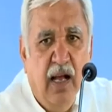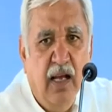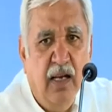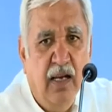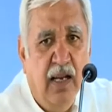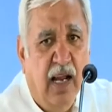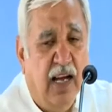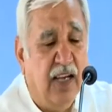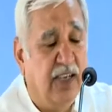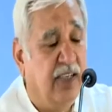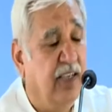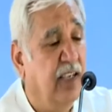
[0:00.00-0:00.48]

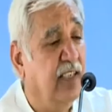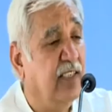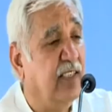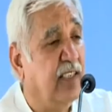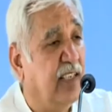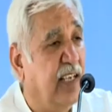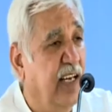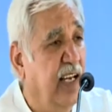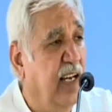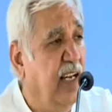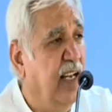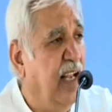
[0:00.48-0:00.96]
National
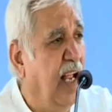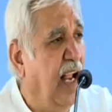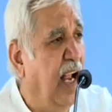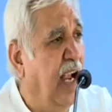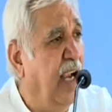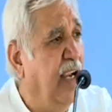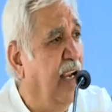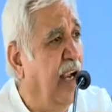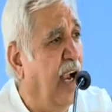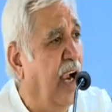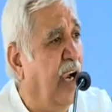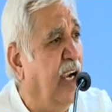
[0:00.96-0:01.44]
Skill
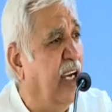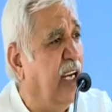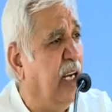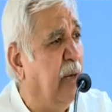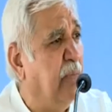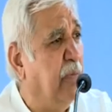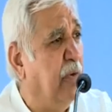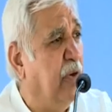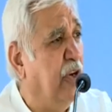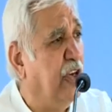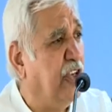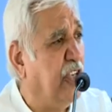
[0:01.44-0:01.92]
and
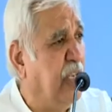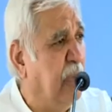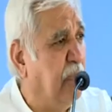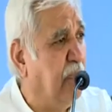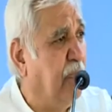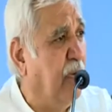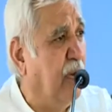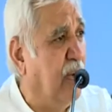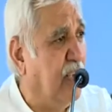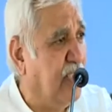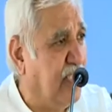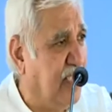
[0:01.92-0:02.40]
Entrepreneurship
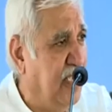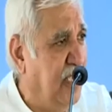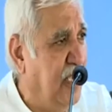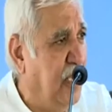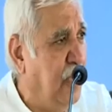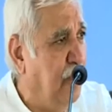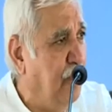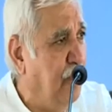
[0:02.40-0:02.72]
Policy